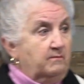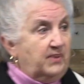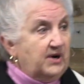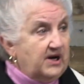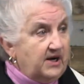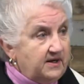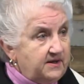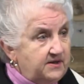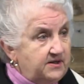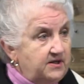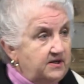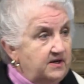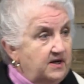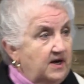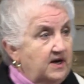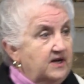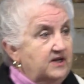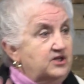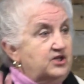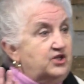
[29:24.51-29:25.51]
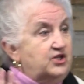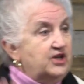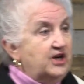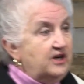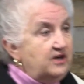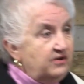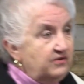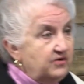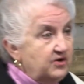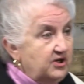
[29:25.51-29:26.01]
But
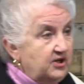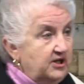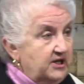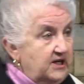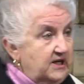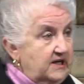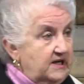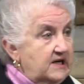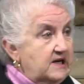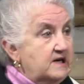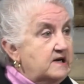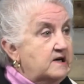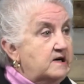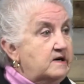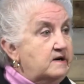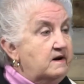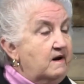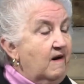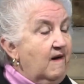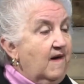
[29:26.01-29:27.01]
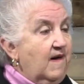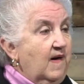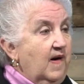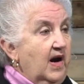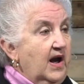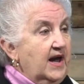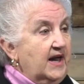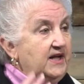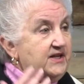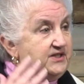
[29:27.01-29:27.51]
generally,
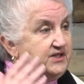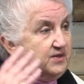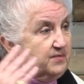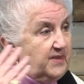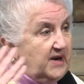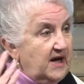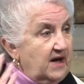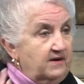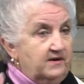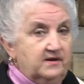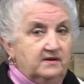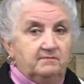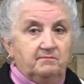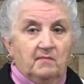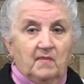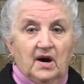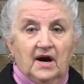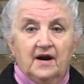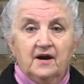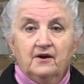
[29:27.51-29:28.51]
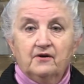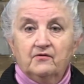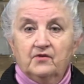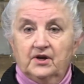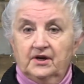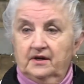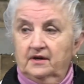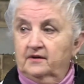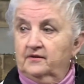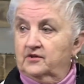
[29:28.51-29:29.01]
it's about
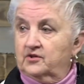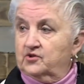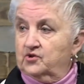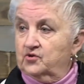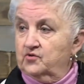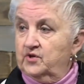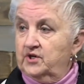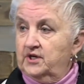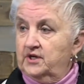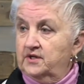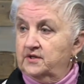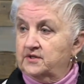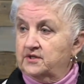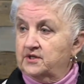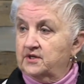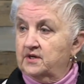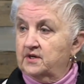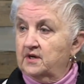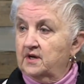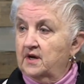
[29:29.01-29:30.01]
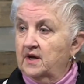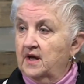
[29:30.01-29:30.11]
admiring the trees.